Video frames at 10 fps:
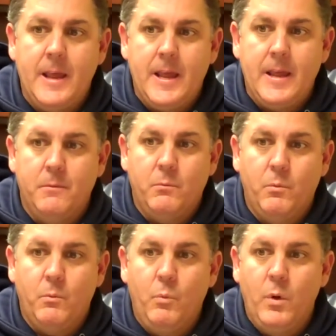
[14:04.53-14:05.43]
And
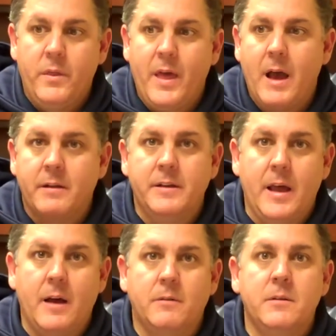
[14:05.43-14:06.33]
without a
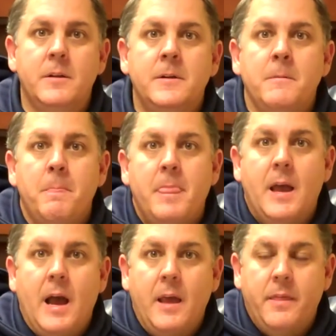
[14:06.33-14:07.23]
doubt,
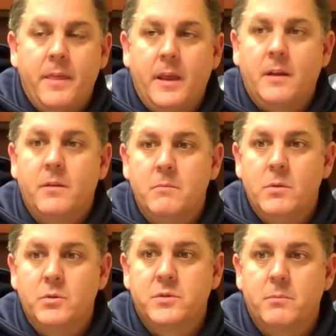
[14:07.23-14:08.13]
I think the
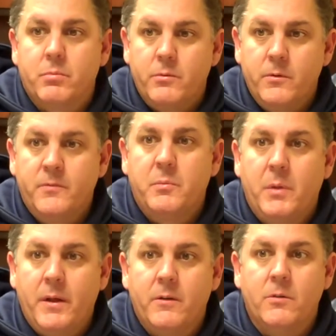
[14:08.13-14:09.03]
most improved
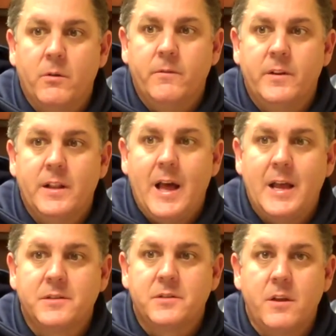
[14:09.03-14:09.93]
player over the
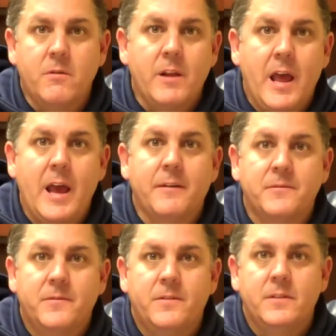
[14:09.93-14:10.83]
last year and a
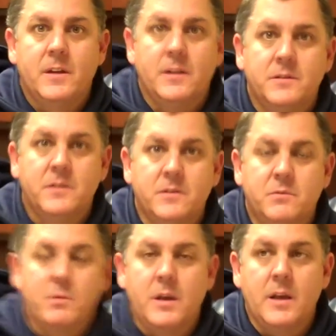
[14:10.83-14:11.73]
half uh,
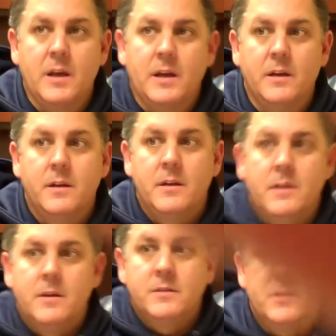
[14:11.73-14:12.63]
since we uh,
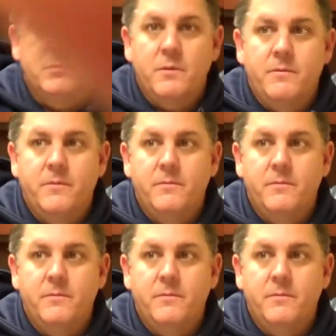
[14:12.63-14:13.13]
since we